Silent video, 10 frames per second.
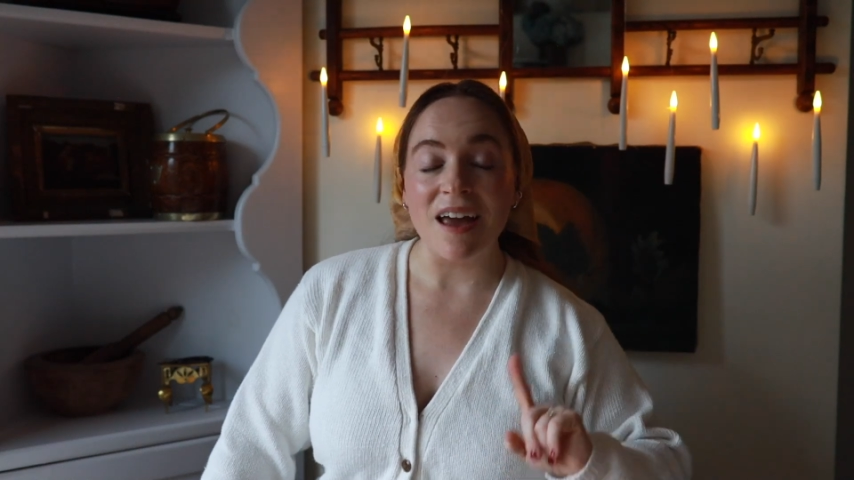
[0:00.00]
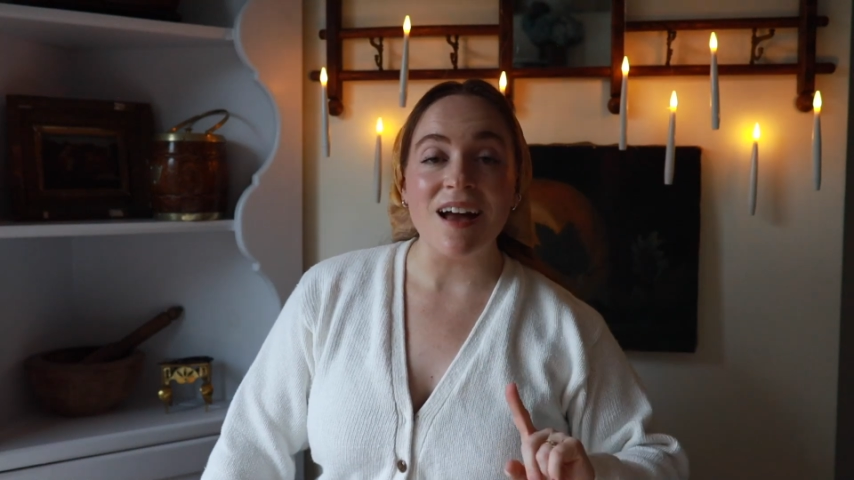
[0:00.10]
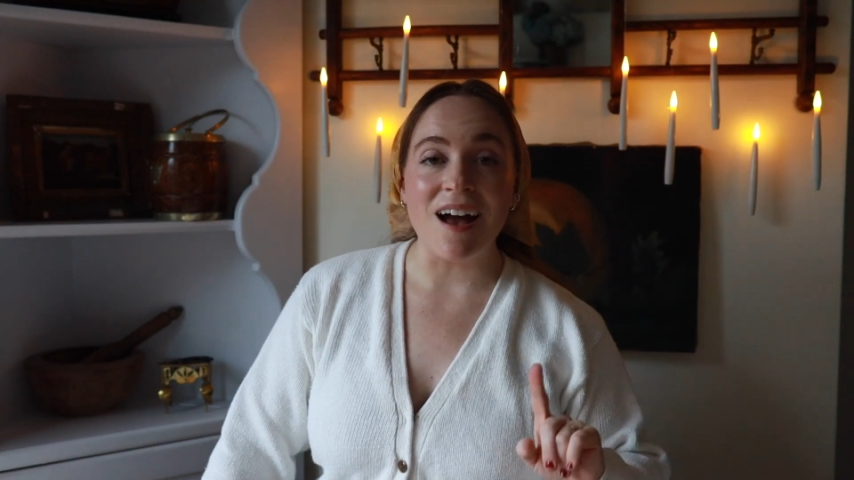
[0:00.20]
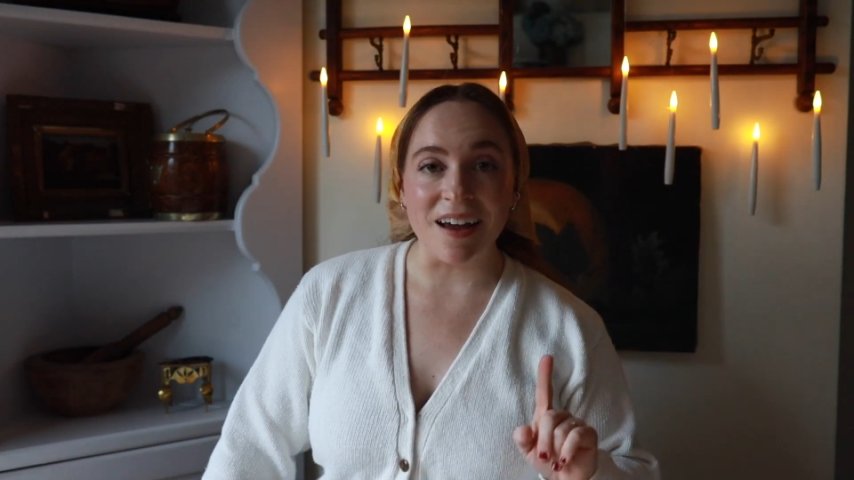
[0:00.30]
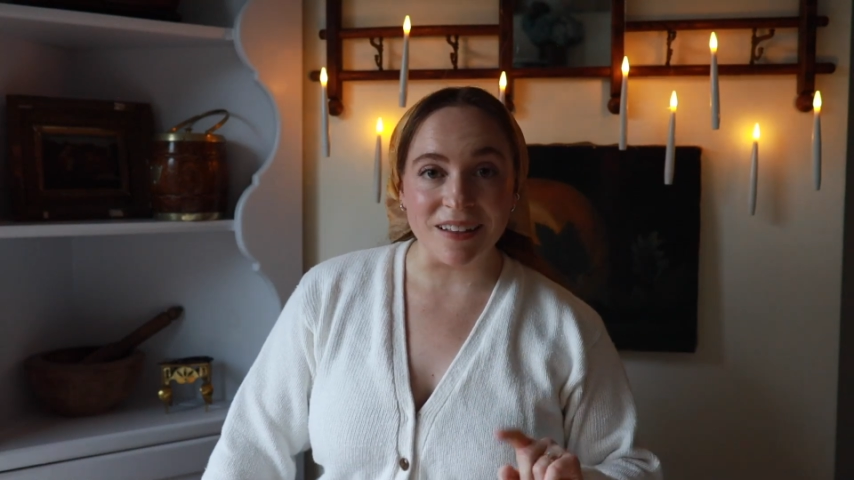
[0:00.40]
I
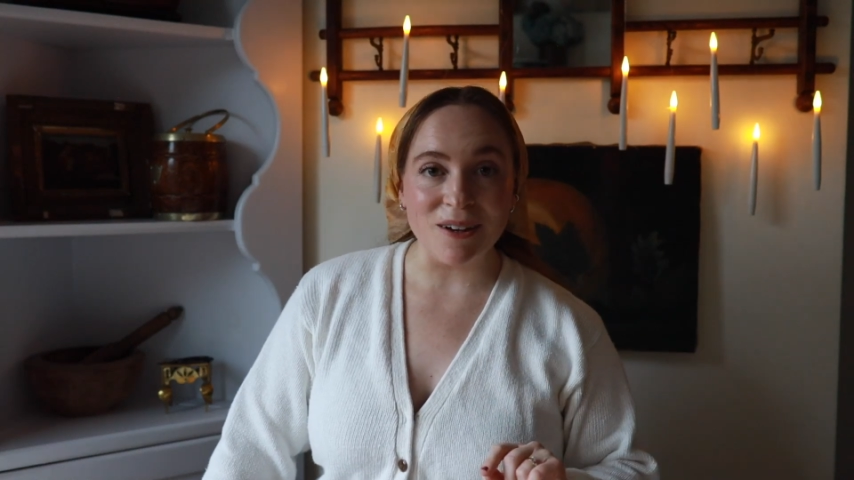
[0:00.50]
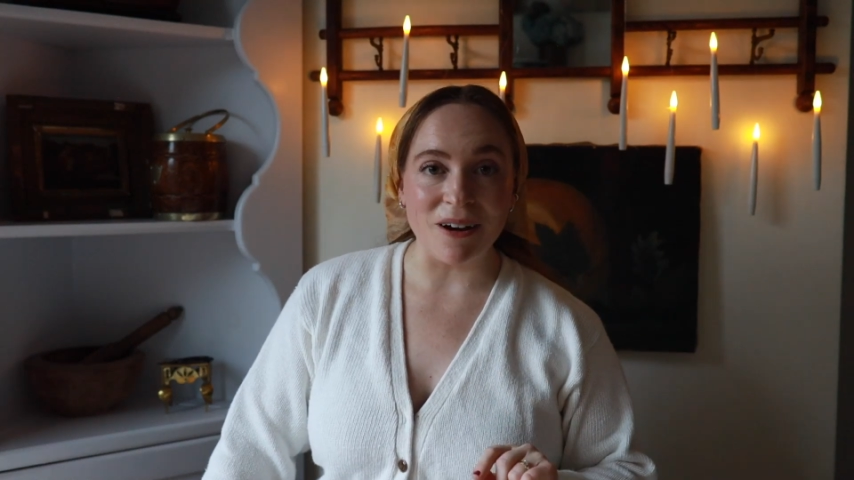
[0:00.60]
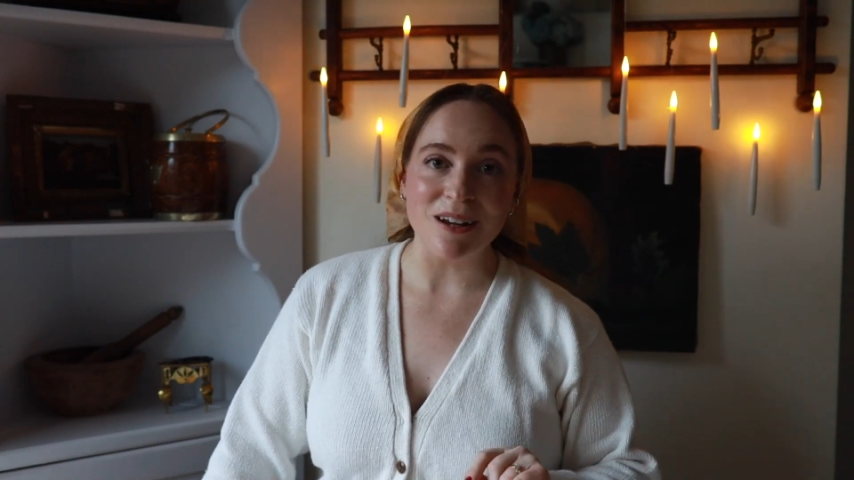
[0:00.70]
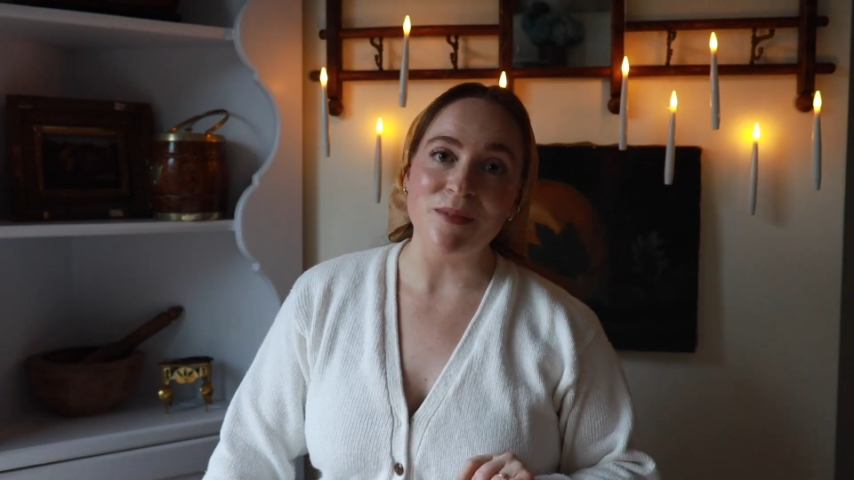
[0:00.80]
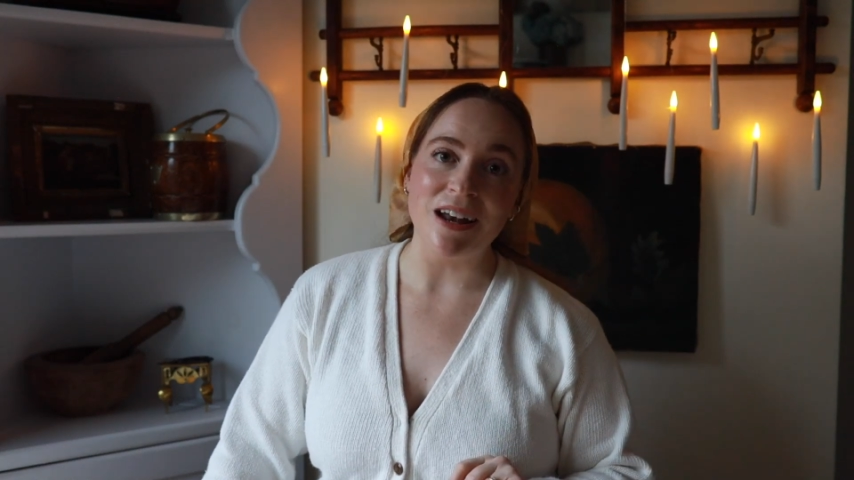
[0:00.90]
highly
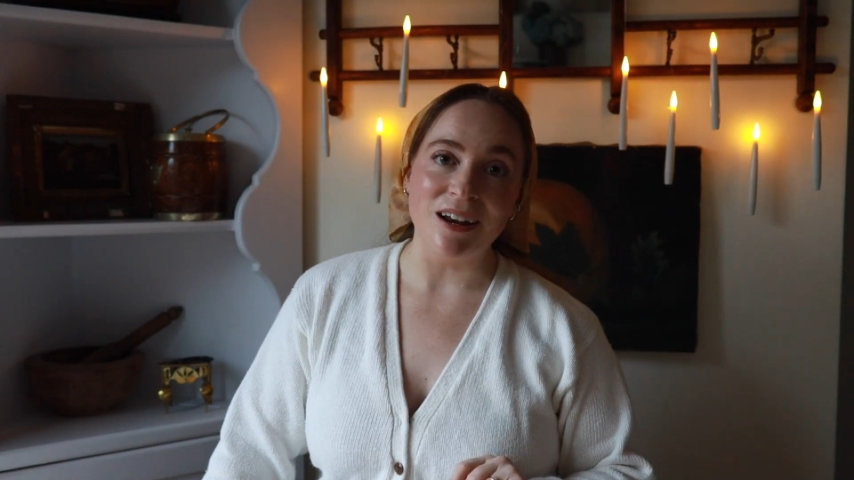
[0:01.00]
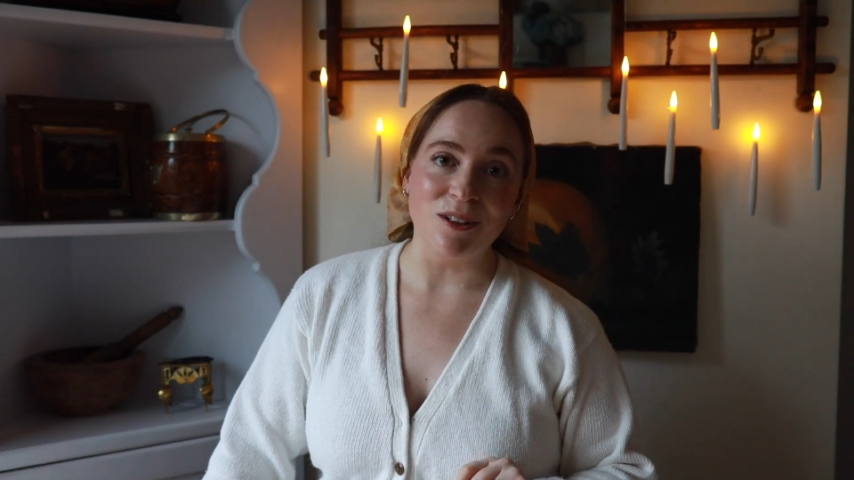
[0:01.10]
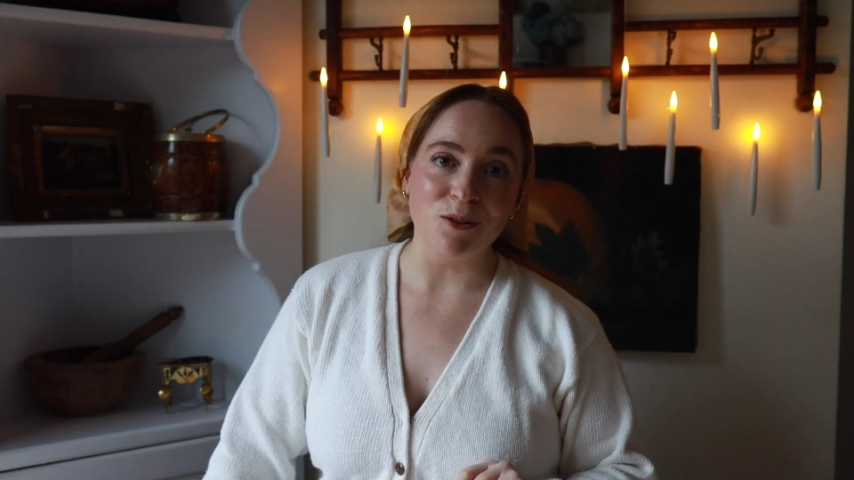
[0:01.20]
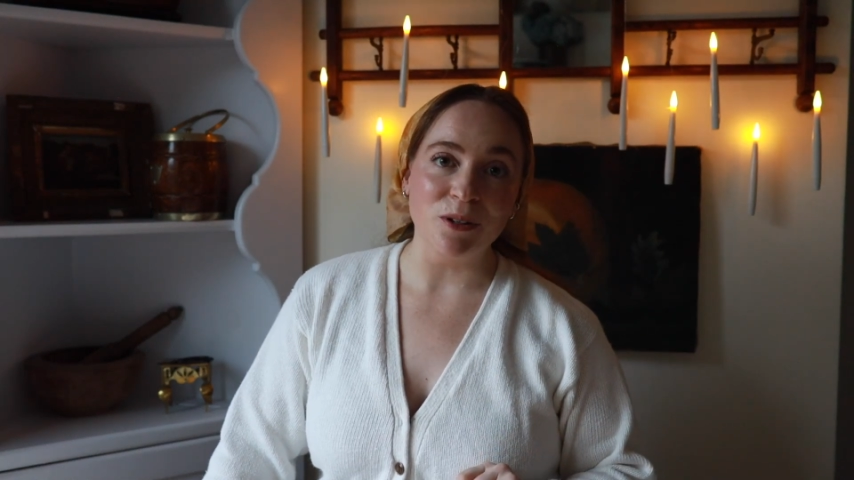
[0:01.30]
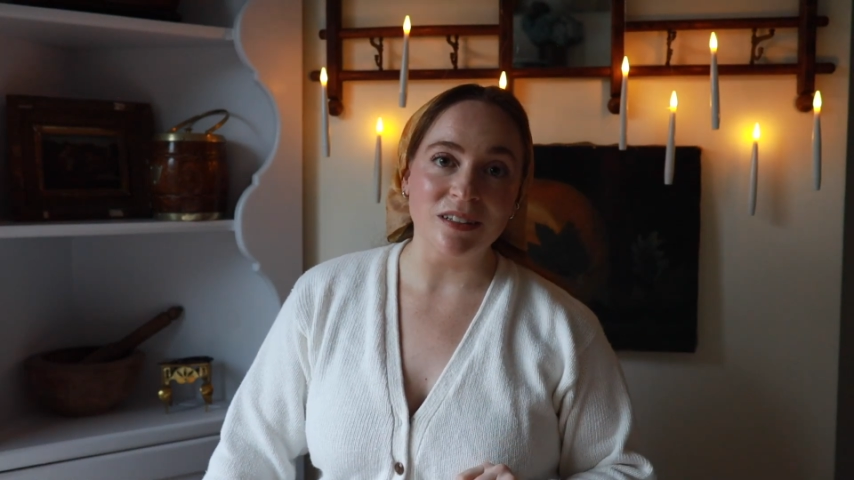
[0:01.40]
recommend
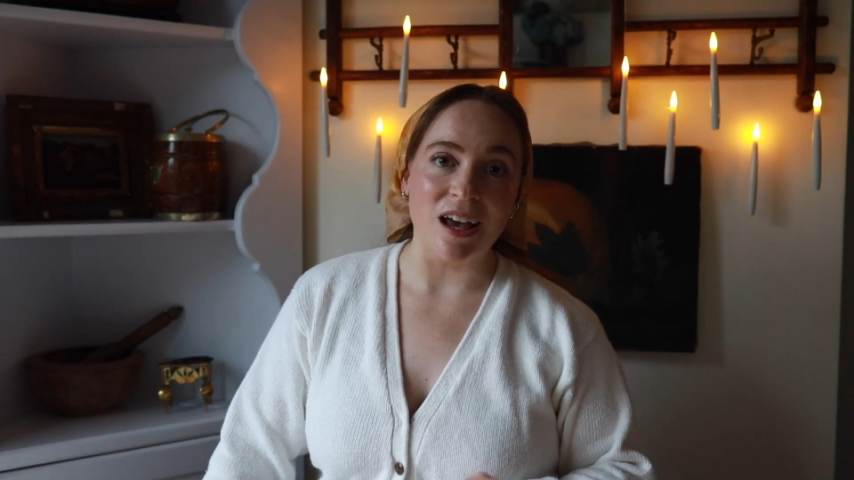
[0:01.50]
Ana Luisa.